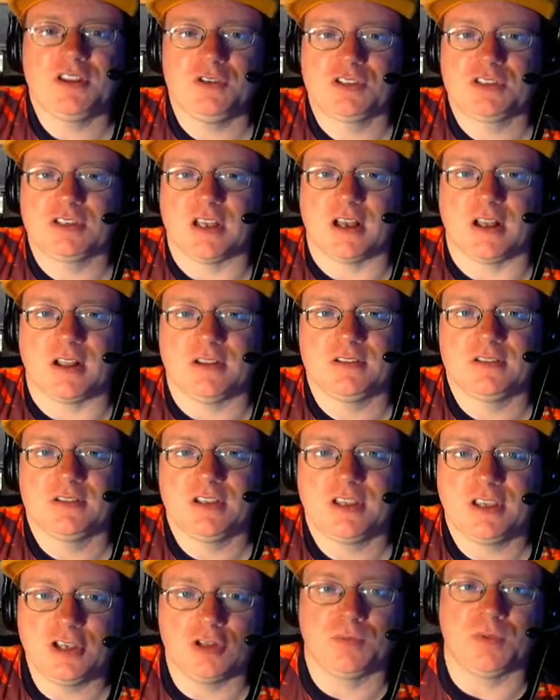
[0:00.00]
sell?
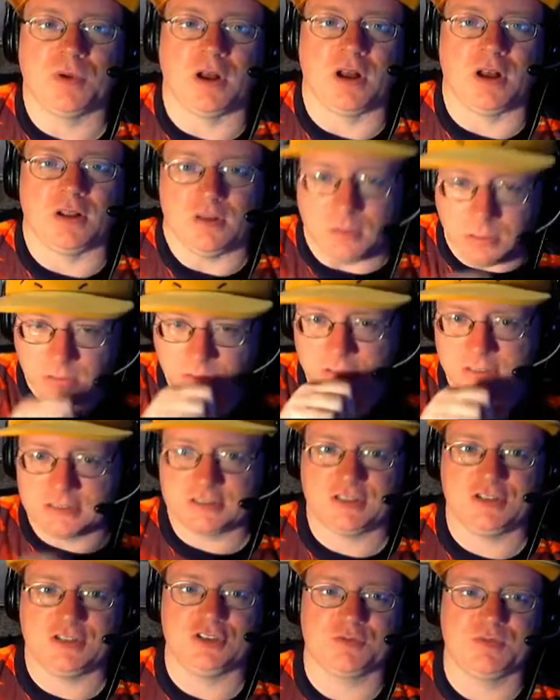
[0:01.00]
Heal Ball.
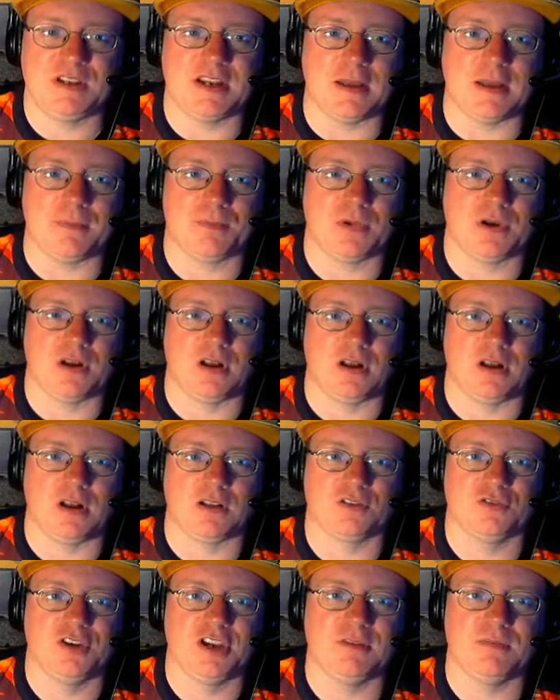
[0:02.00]
Excuse me,
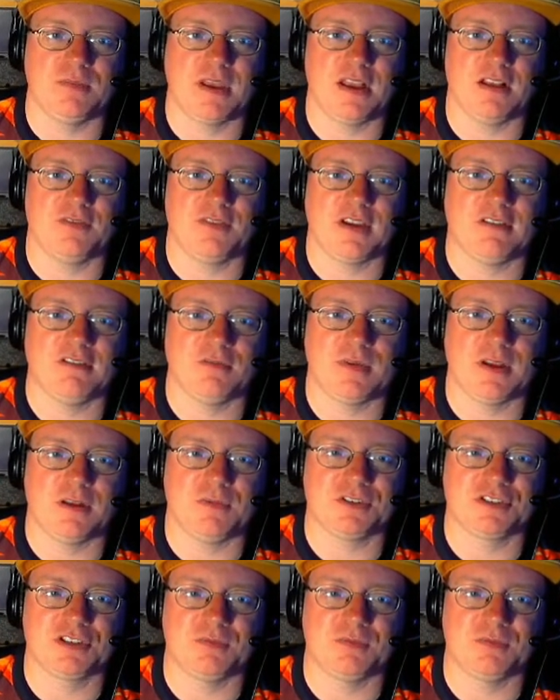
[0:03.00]
nutball. Greet male, favorite male, bunch of